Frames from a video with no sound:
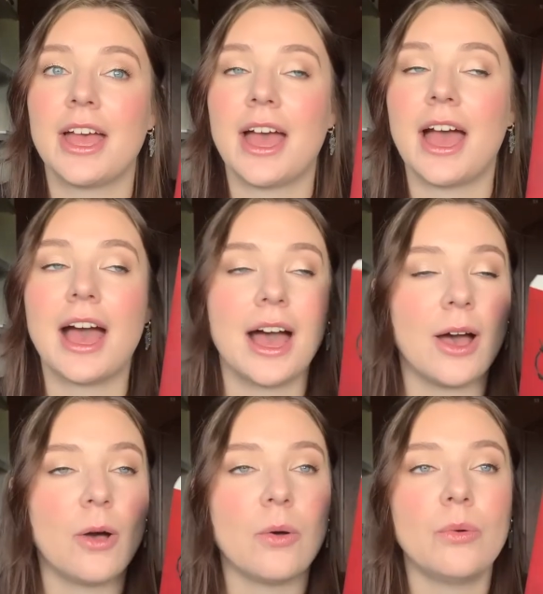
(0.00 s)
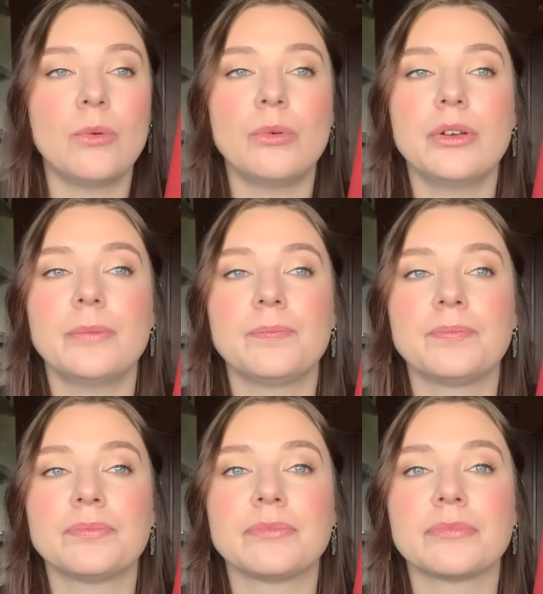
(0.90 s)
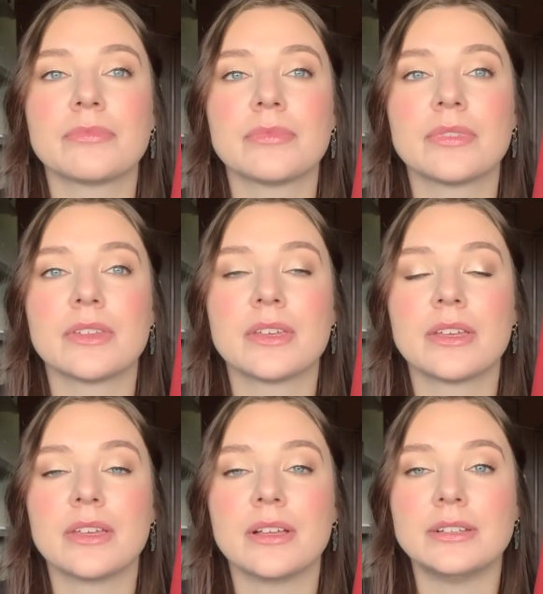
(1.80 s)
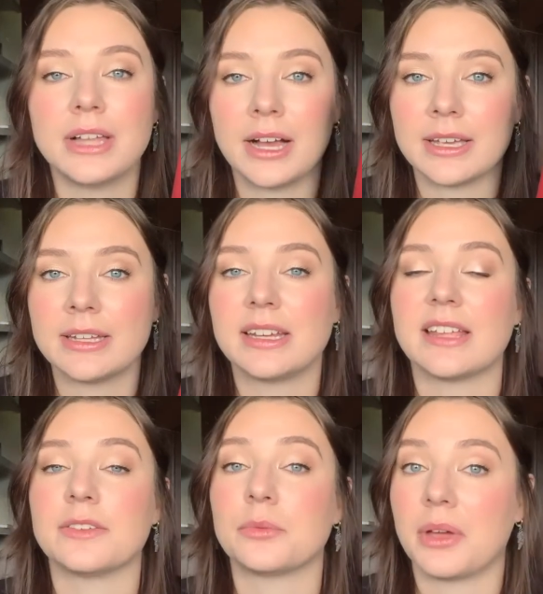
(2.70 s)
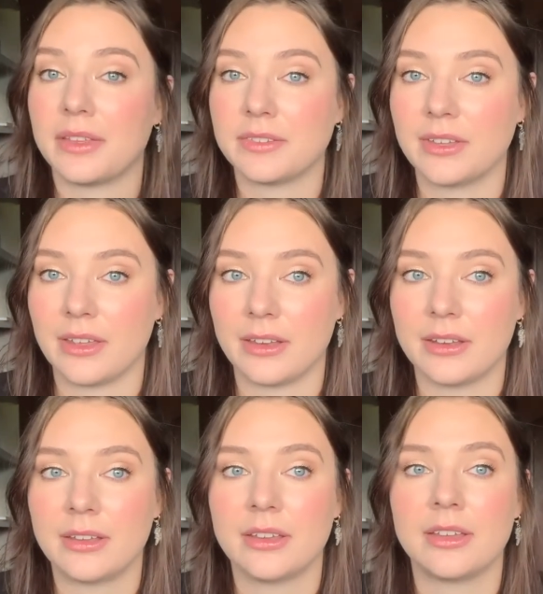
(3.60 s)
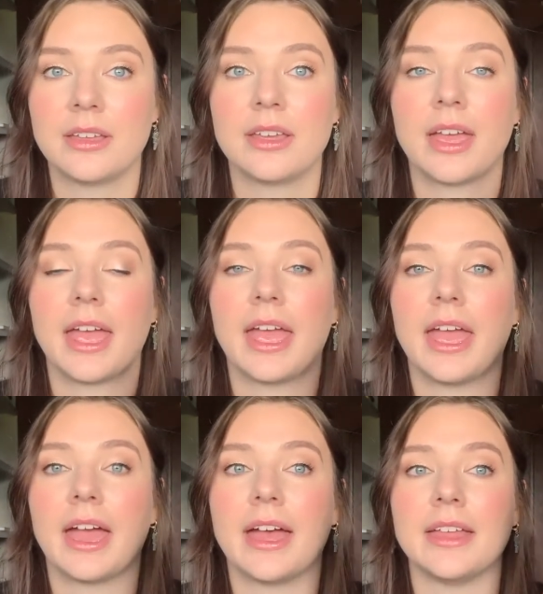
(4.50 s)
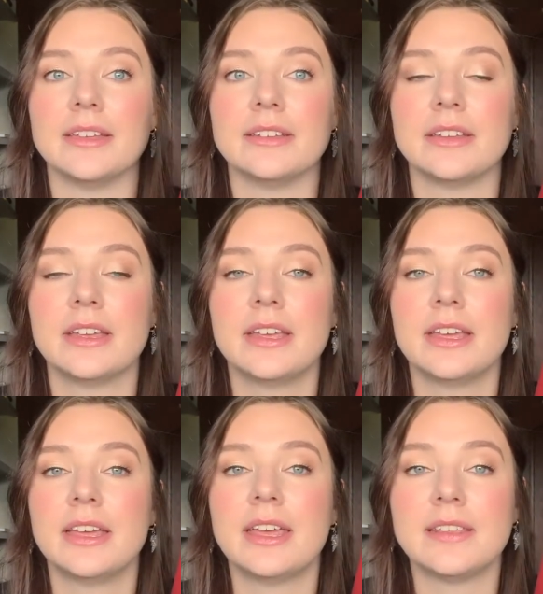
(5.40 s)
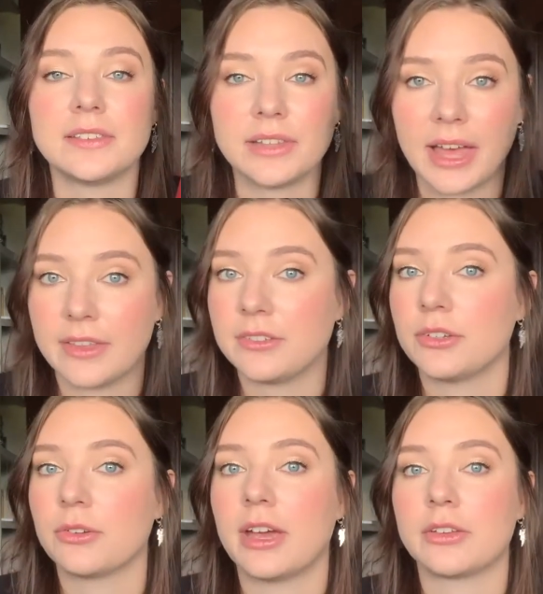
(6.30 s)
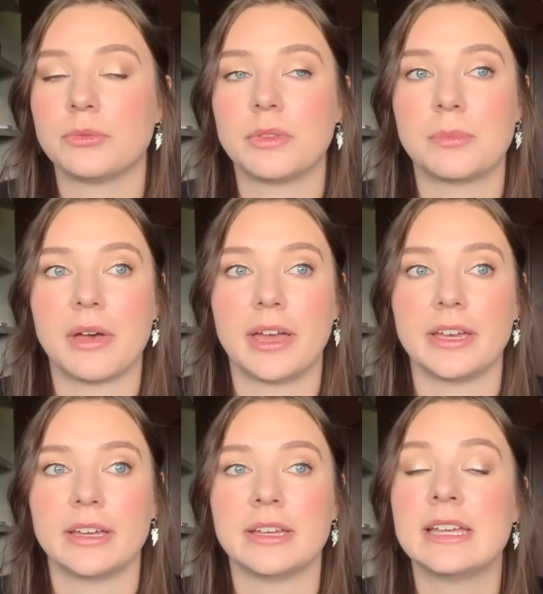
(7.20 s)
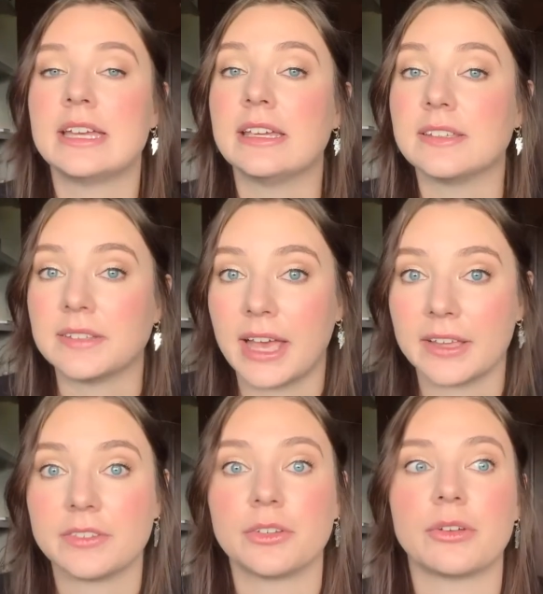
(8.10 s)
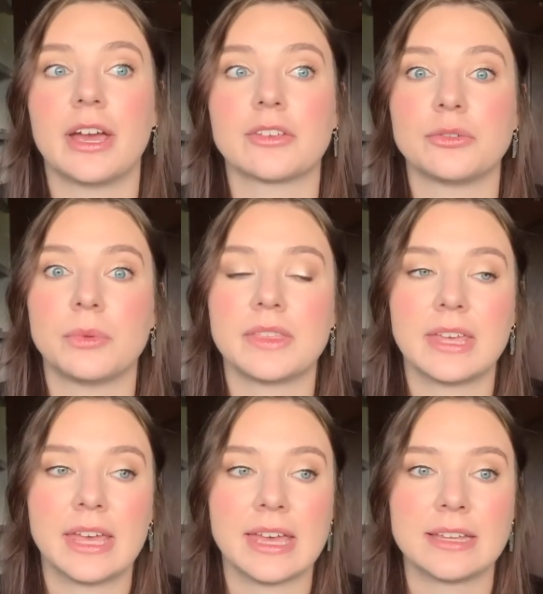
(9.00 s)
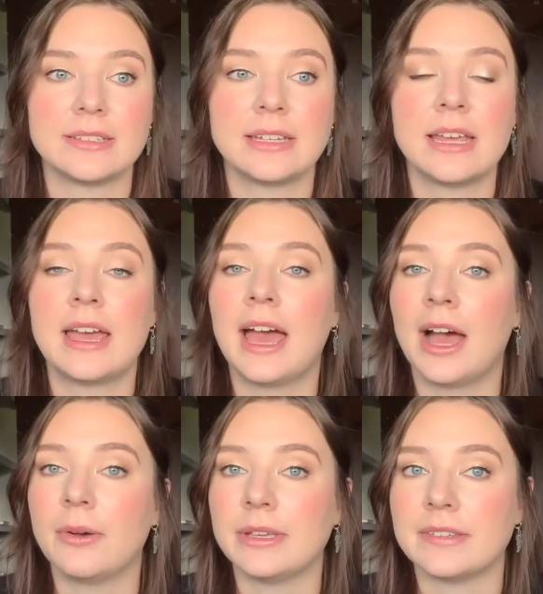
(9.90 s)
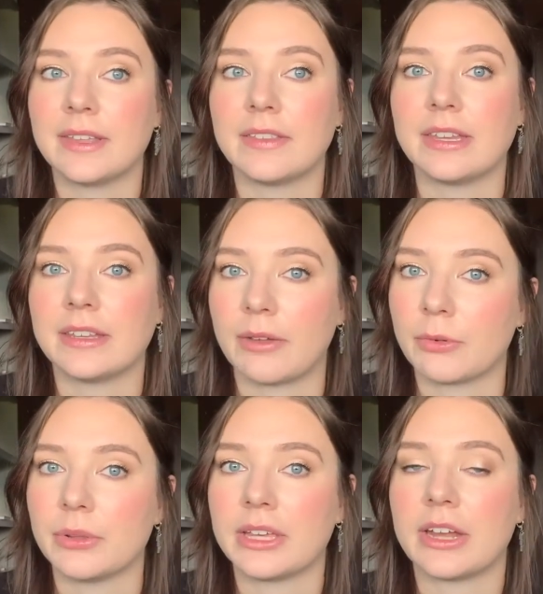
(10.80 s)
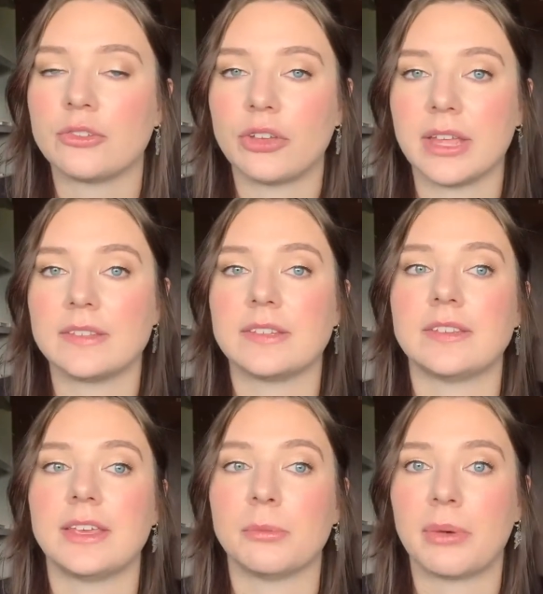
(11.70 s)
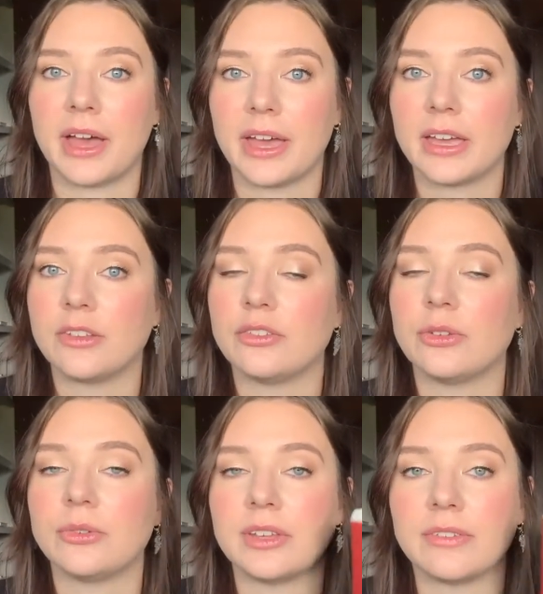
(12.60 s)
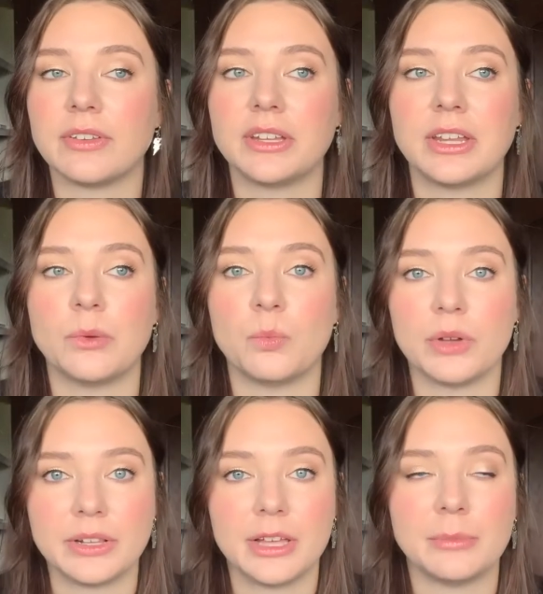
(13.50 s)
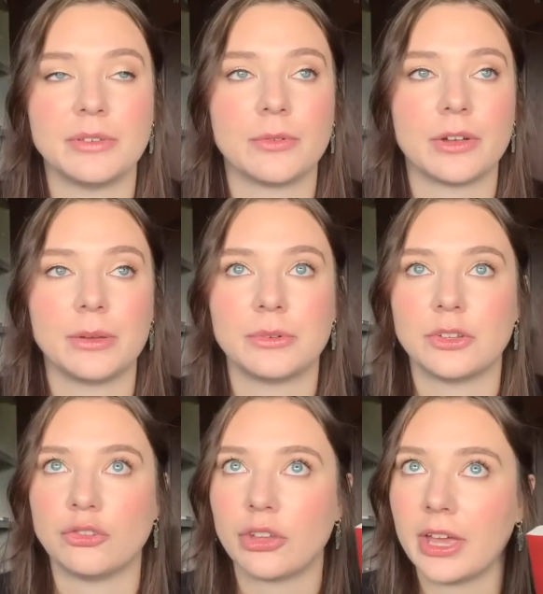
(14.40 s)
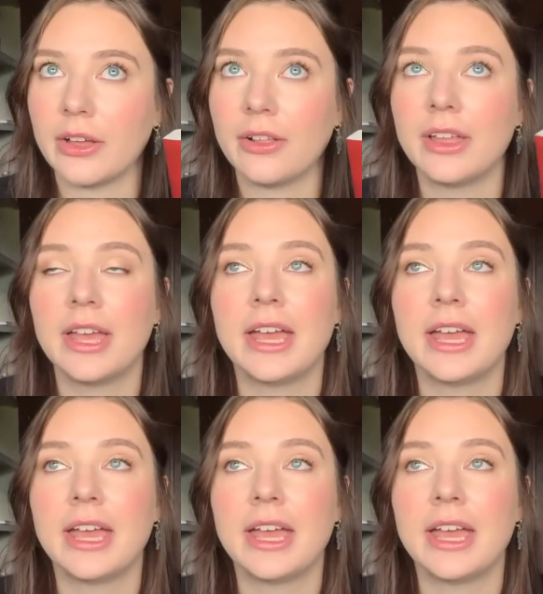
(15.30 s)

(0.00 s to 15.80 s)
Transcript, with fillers: how Lochan gets arrested and his last interaction with Maya, his last interaction with Kit, how he said that he never really got a chance to say goodbye to Tiffin and Willa before he went to jail